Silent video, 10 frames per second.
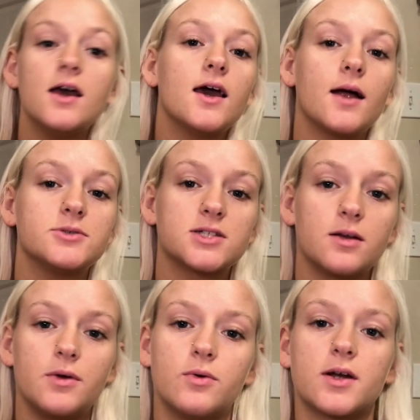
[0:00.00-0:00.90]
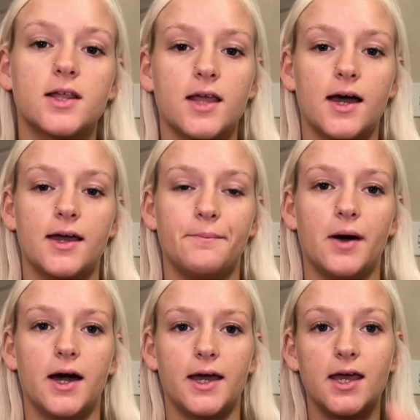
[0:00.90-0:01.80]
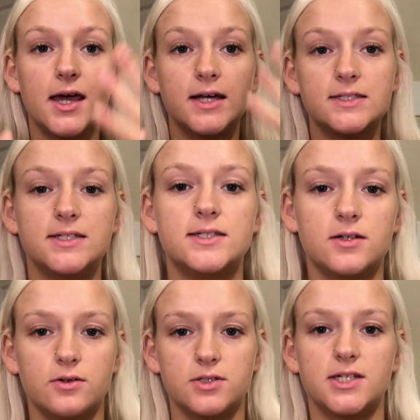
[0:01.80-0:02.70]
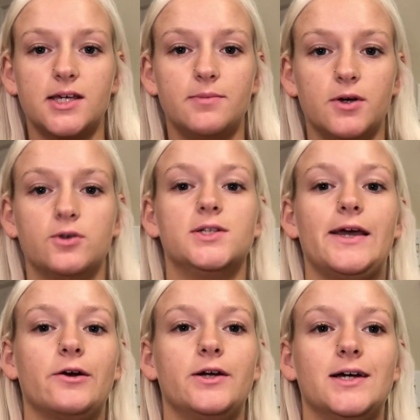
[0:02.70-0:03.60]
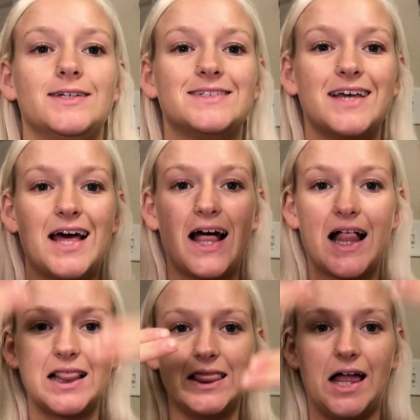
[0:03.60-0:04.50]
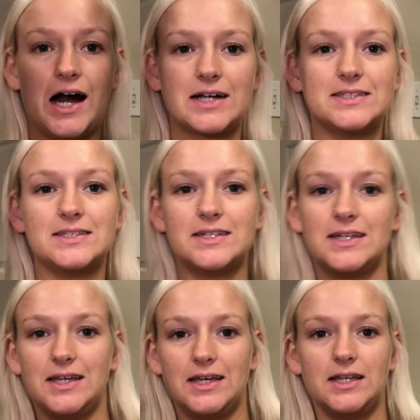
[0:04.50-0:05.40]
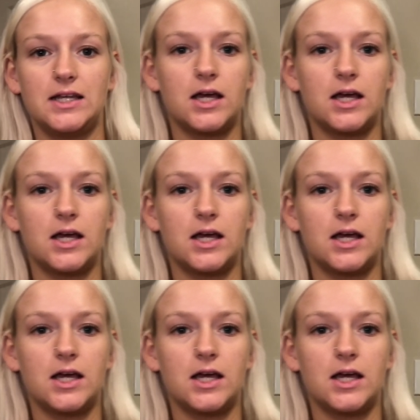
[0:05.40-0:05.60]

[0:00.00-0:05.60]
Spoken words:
and I'm just gonna be working that in my T-zone to keep those areas locked in.